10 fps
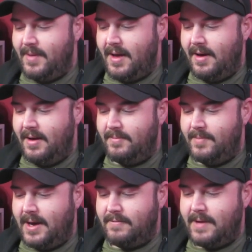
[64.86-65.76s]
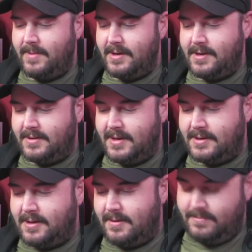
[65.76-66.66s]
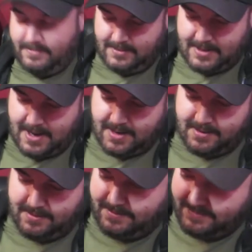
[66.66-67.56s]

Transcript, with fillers: uh, metal replica desktop cannon,